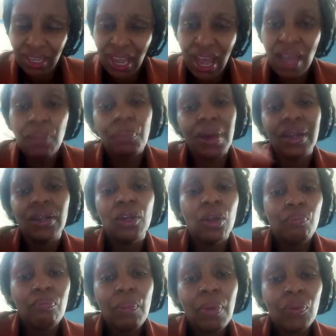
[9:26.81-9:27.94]
Yeah,
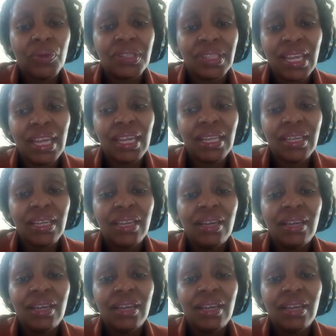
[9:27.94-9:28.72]
remember we said